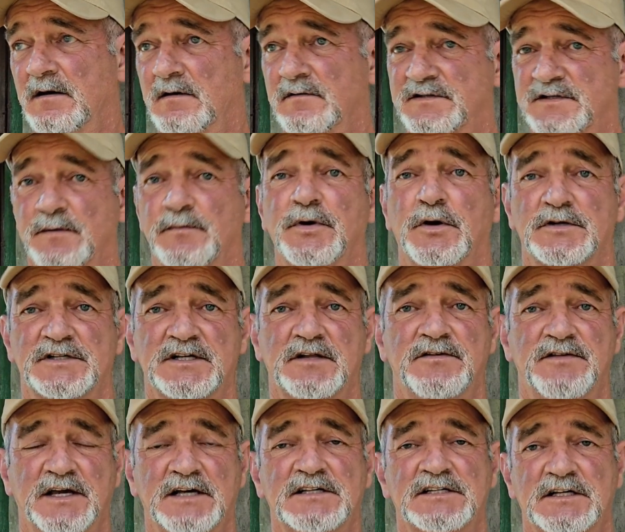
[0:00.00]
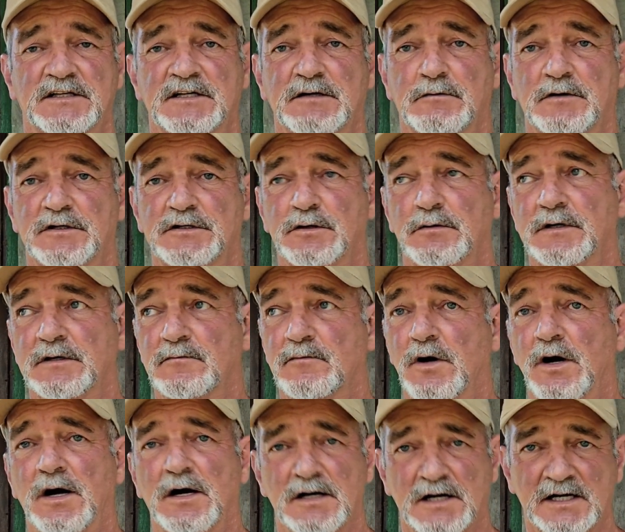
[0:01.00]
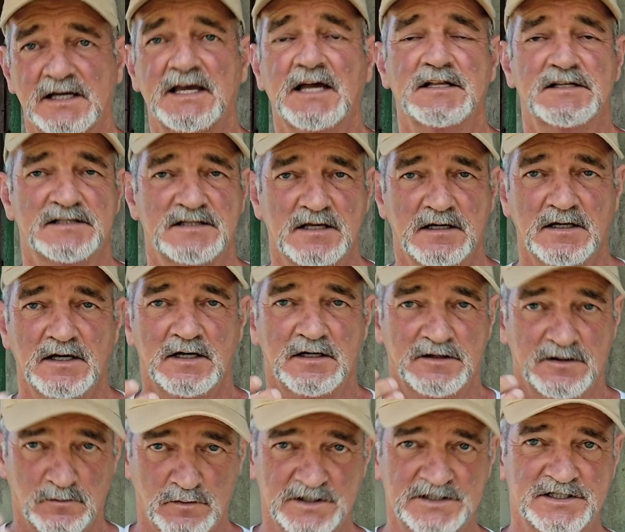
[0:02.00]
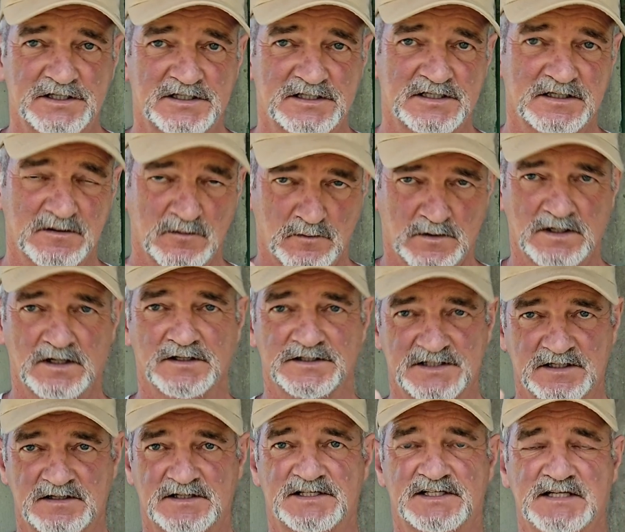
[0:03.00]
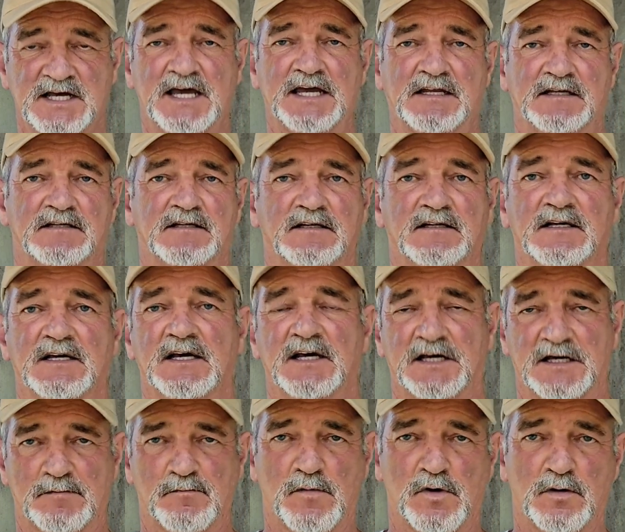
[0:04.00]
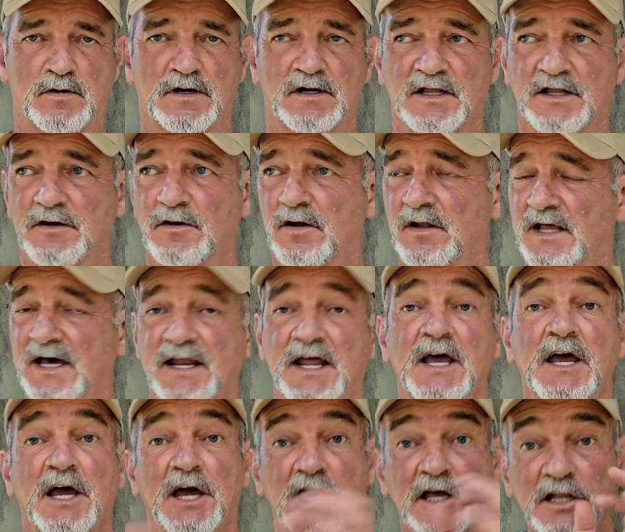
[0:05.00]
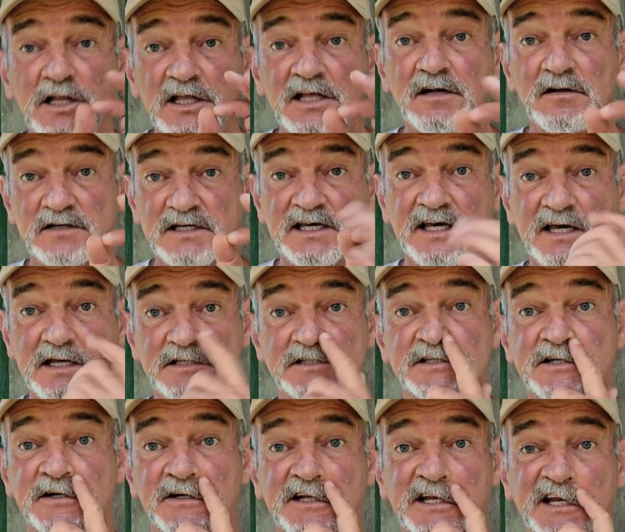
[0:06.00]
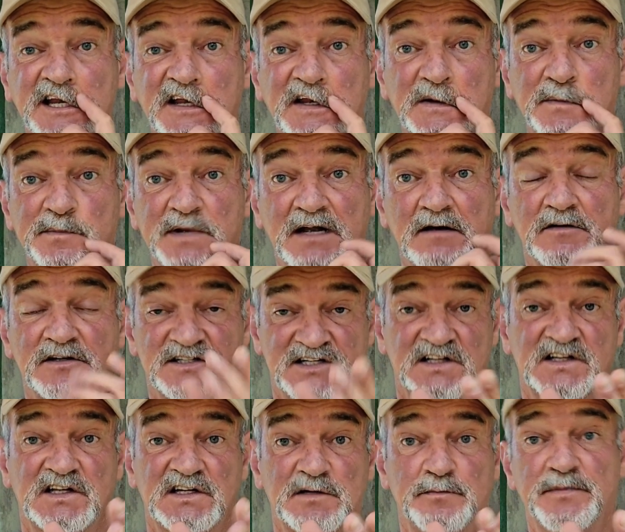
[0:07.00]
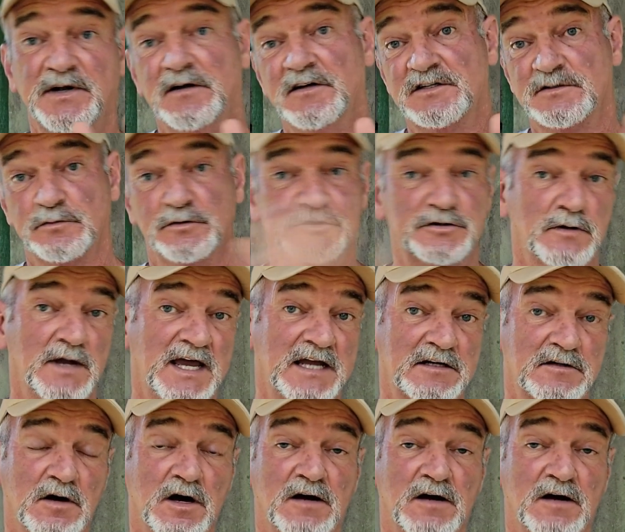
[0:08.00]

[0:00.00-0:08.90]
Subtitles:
supposed things that they were doing wrong against the wishes and the wills of the state and immoral and all that. Little kids turning in their parents, and then the parents were dragged